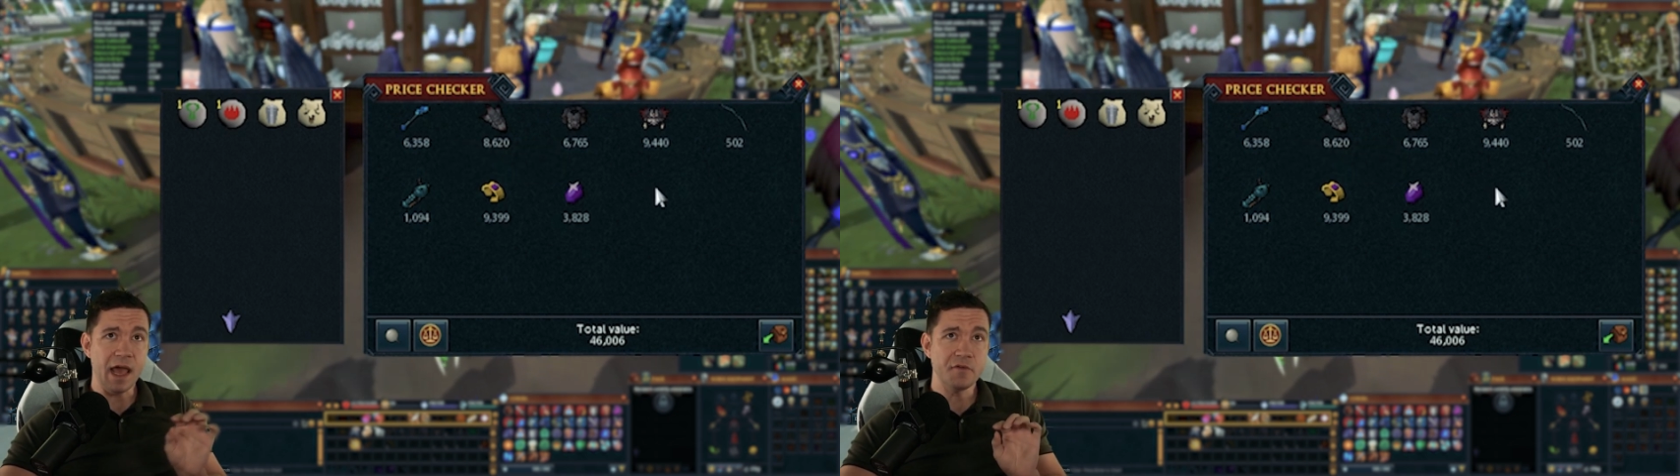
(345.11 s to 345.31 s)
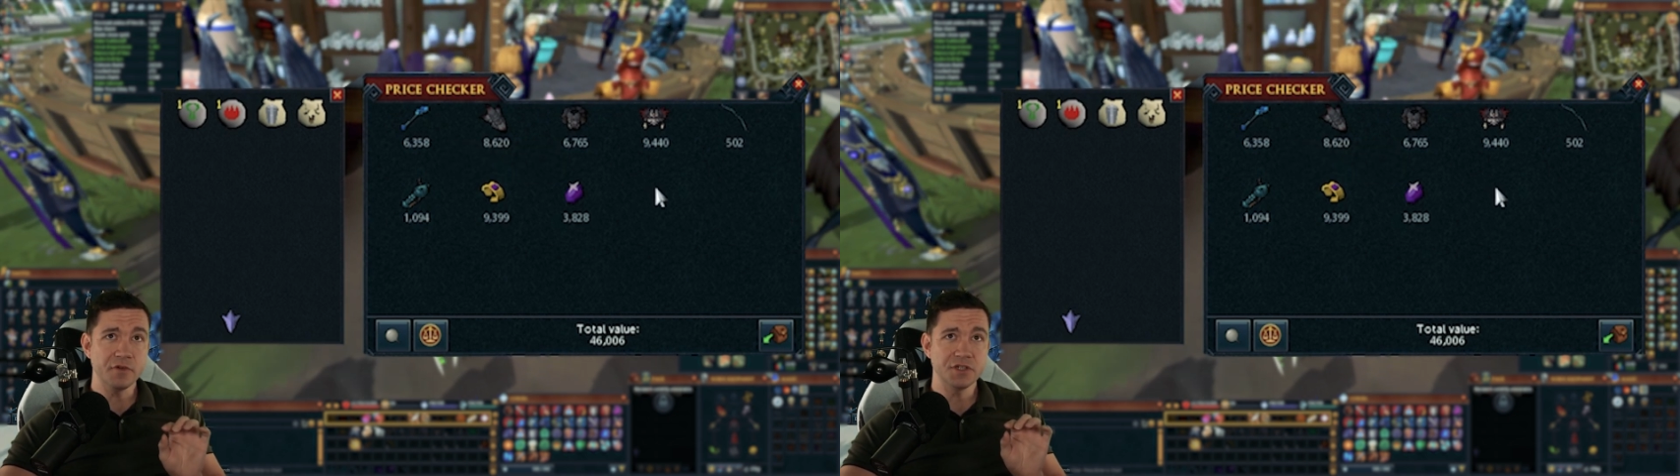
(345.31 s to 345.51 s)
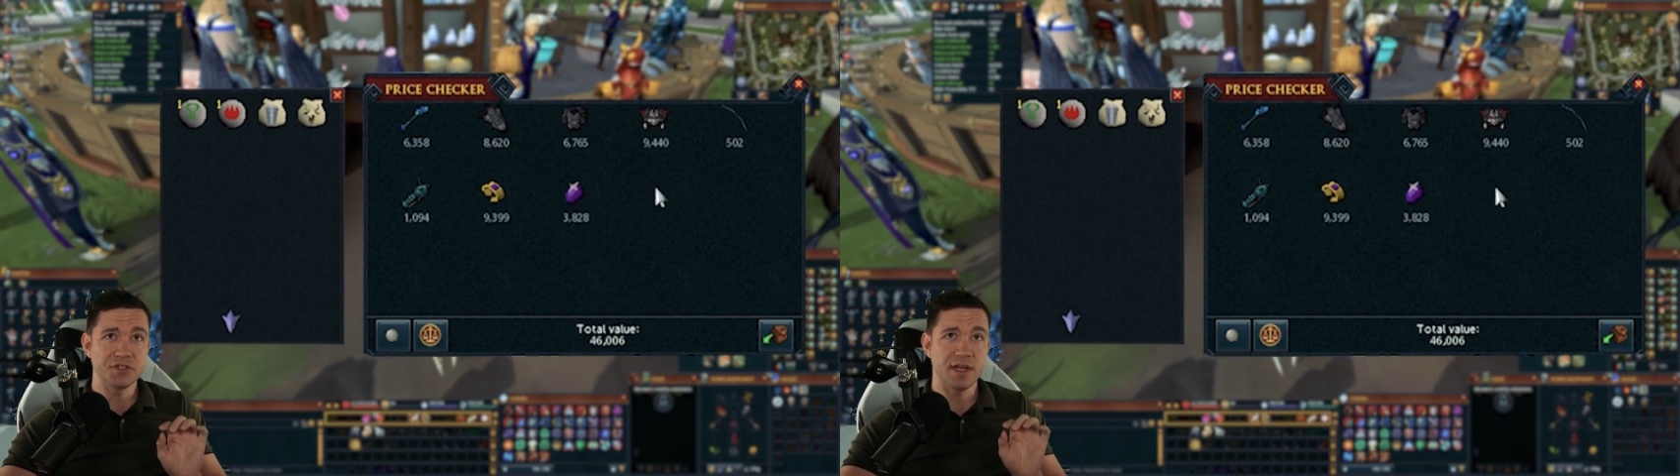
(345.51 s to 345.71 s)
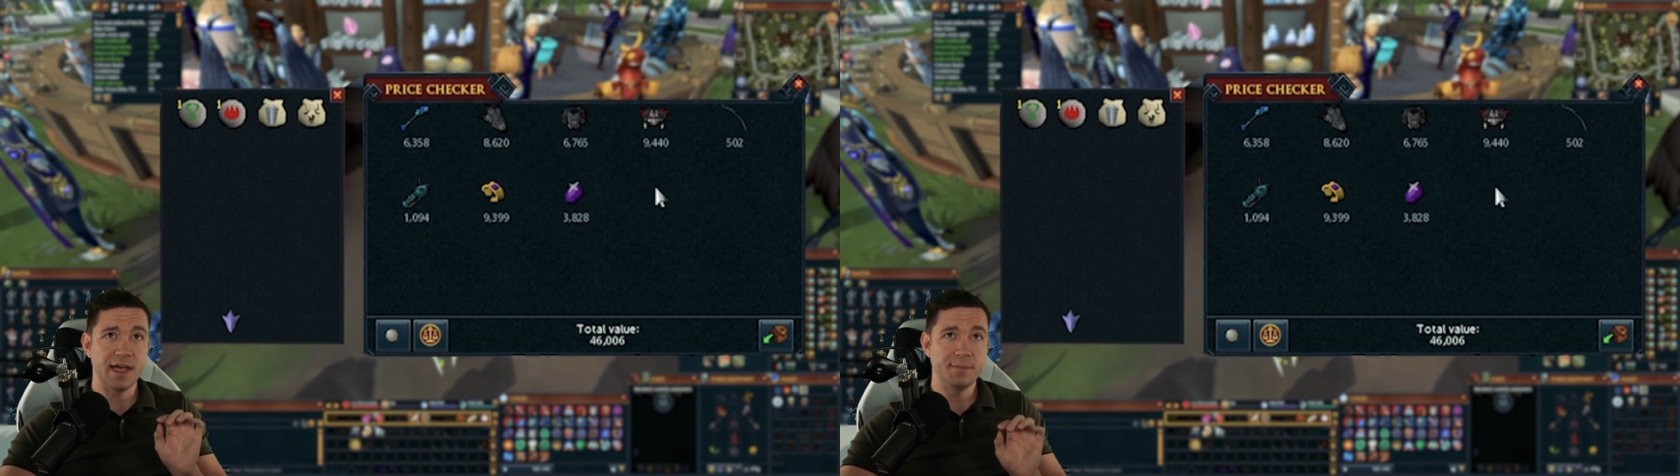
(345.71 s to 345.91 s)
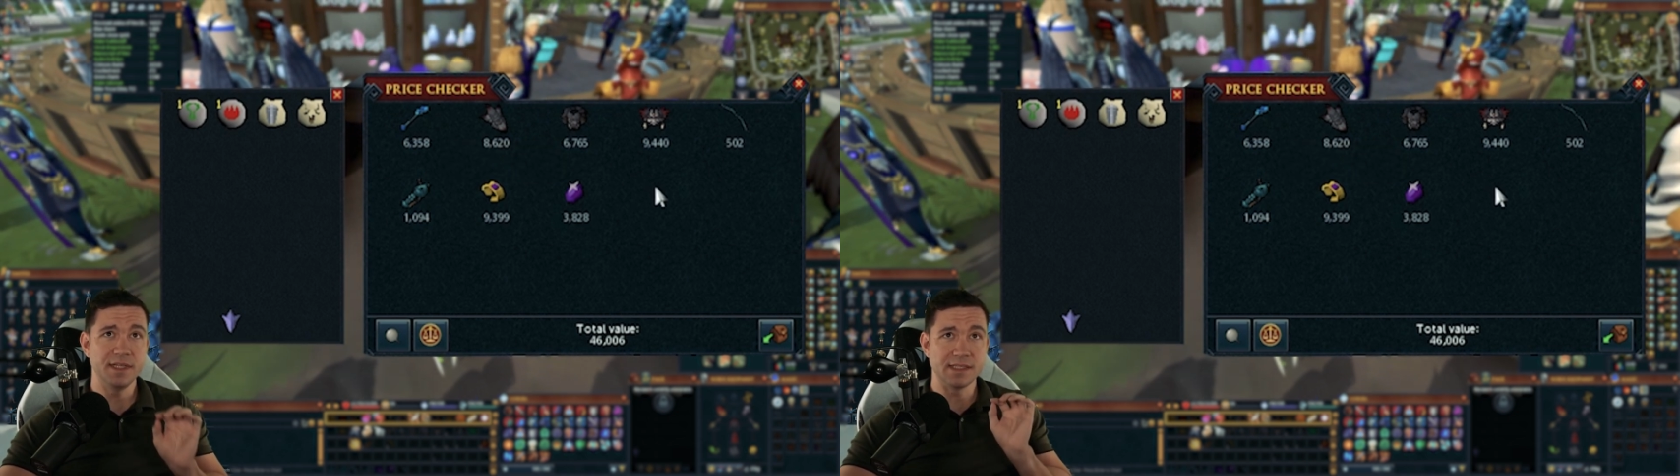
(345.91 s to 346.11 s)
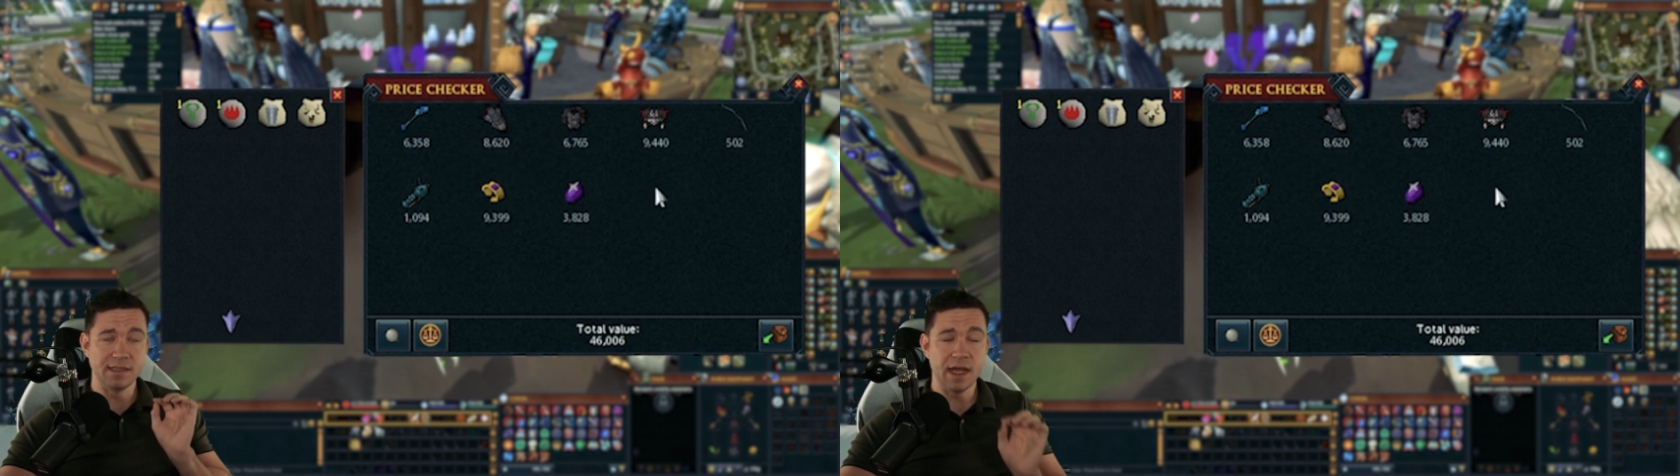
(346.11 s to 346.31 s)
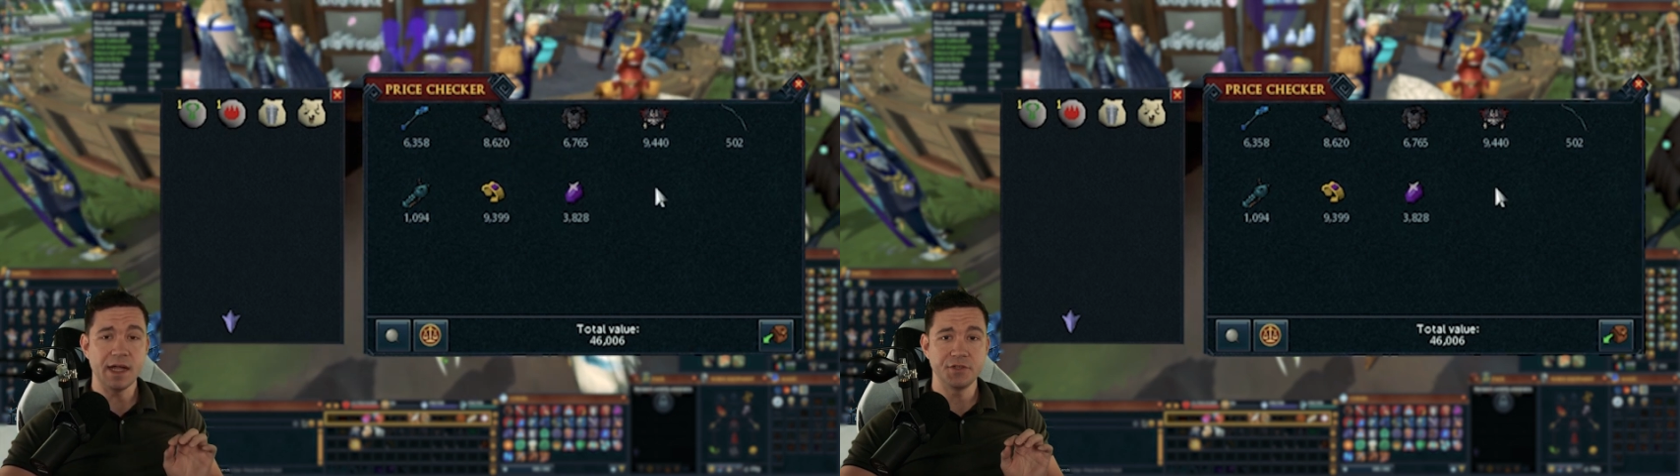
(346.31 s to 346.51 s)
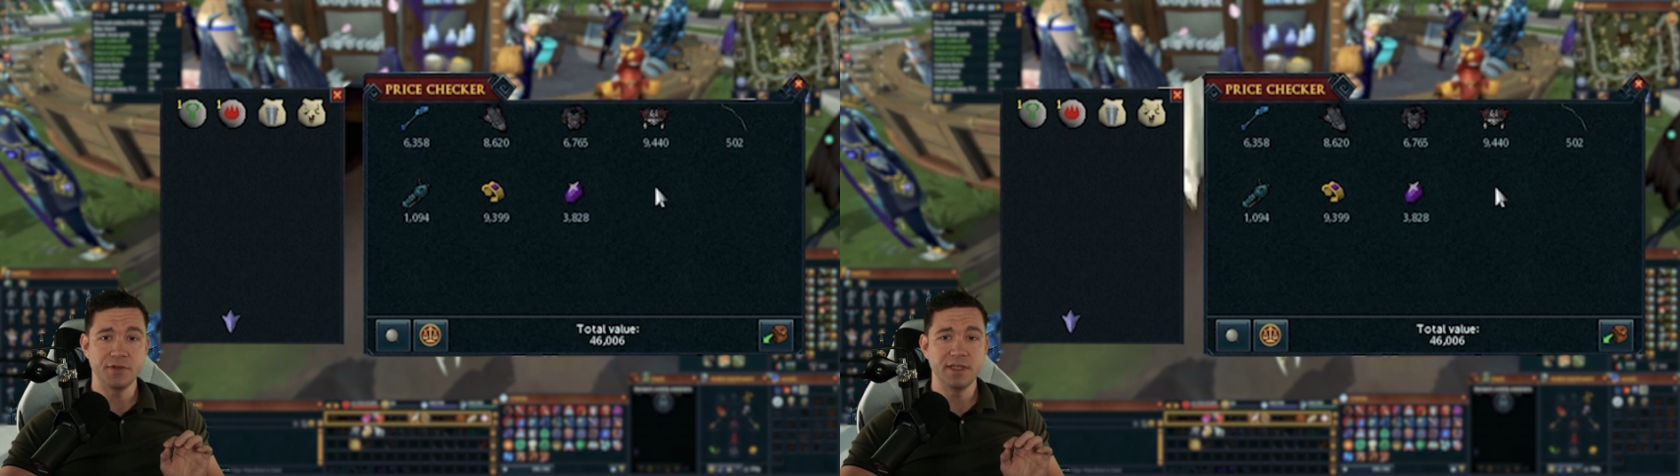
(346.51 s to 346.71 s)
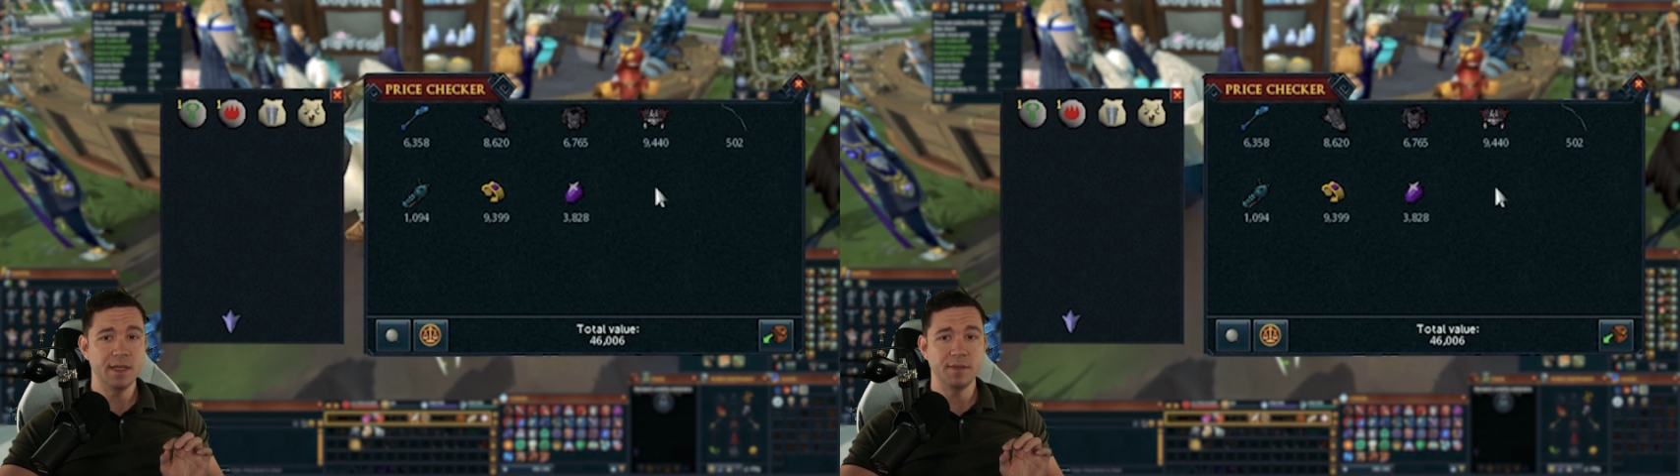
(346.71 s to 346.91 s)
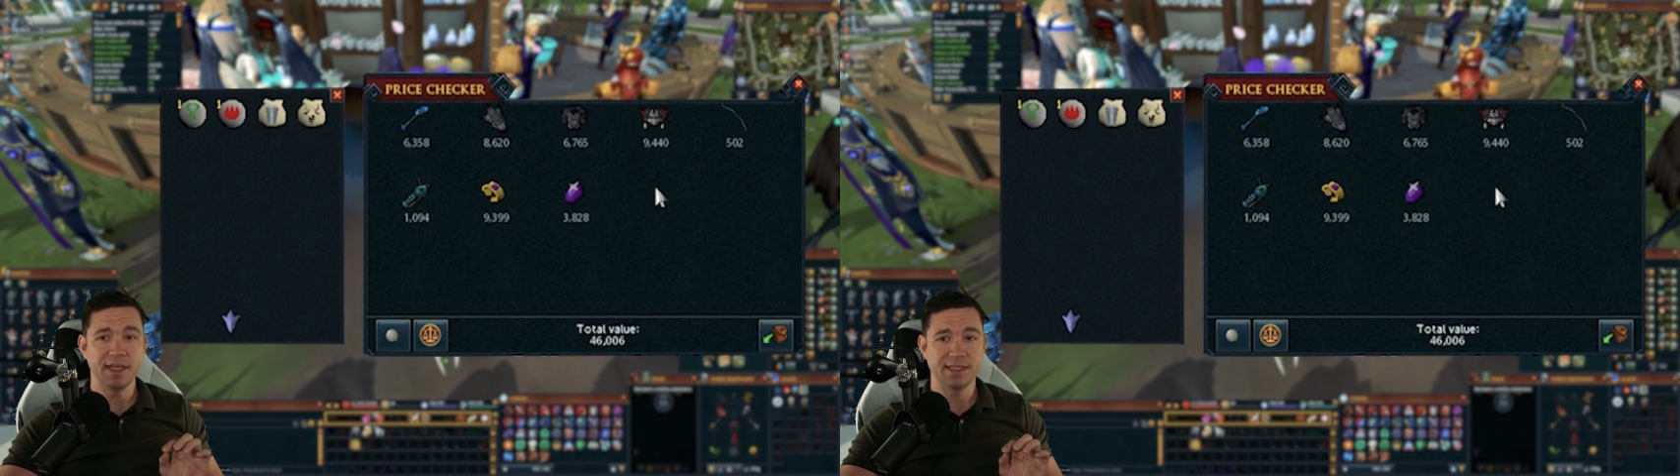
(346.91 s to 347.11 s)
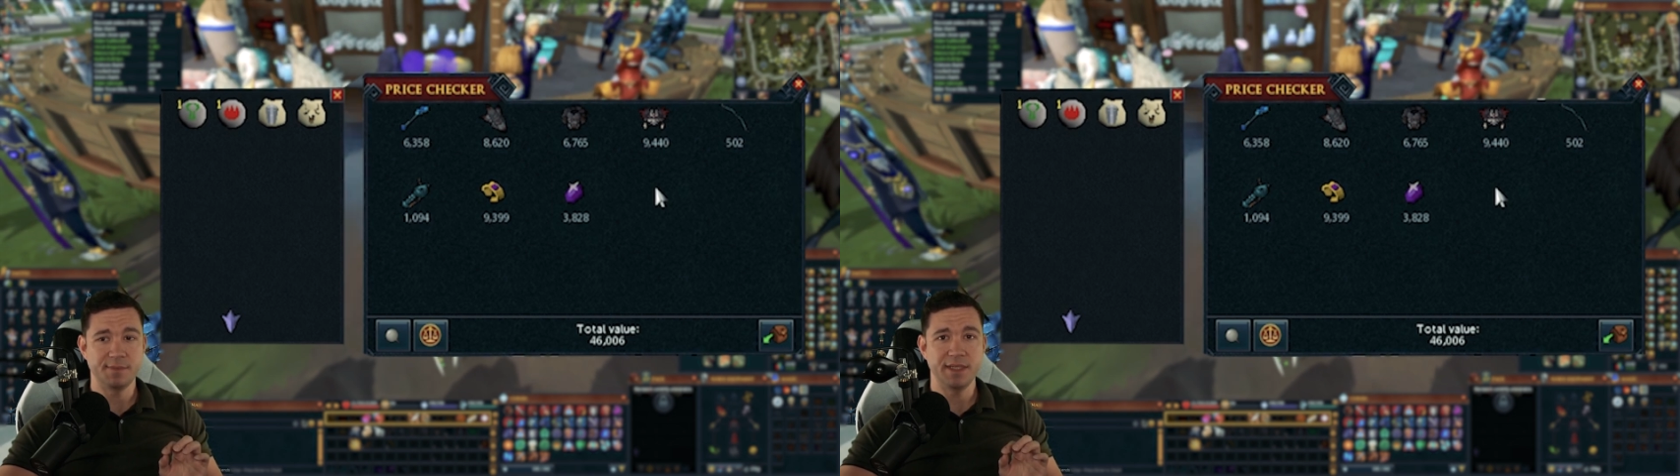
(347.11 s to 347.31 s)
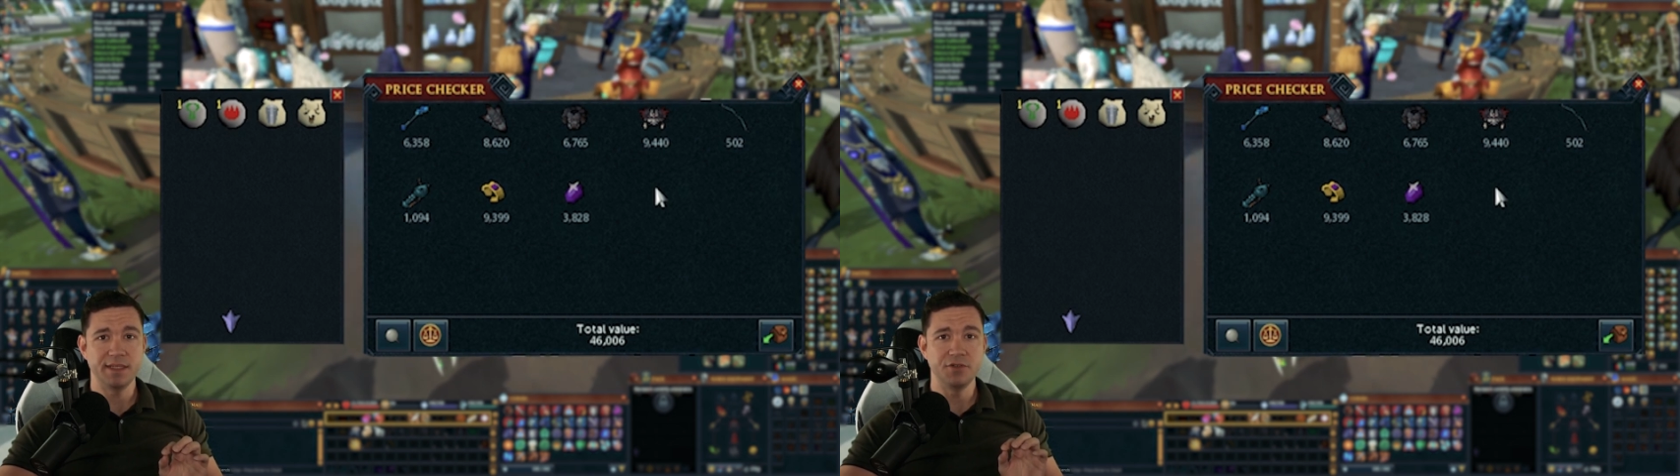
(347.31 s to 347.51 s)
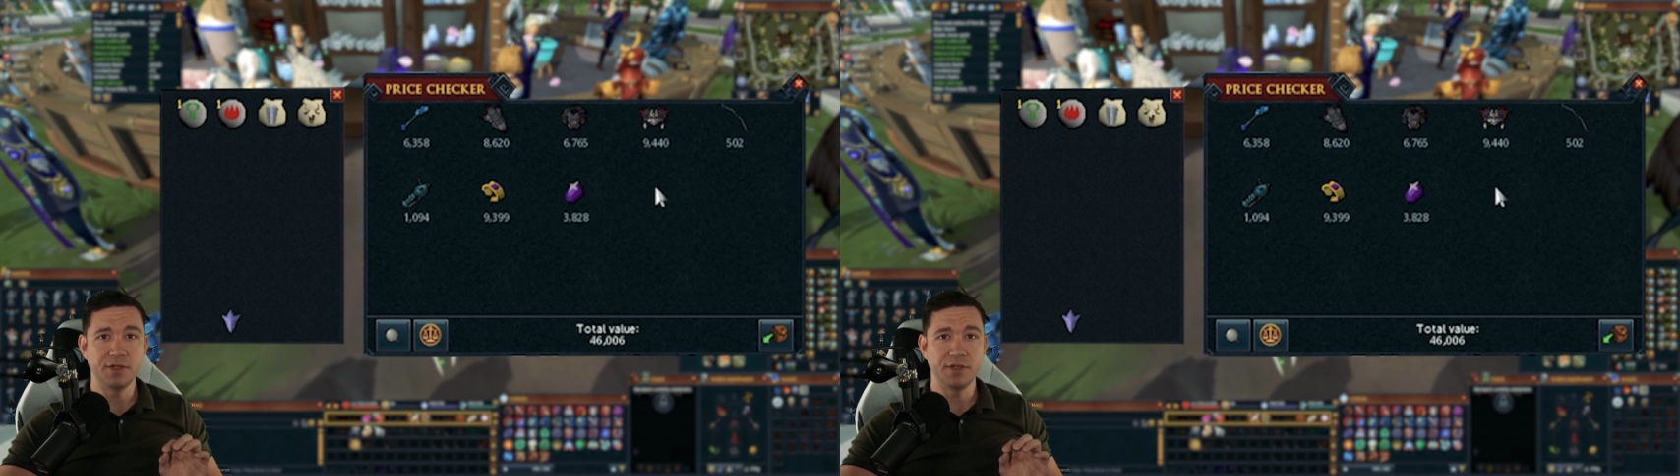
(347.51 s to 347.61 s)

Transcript: average time that's not during double XP.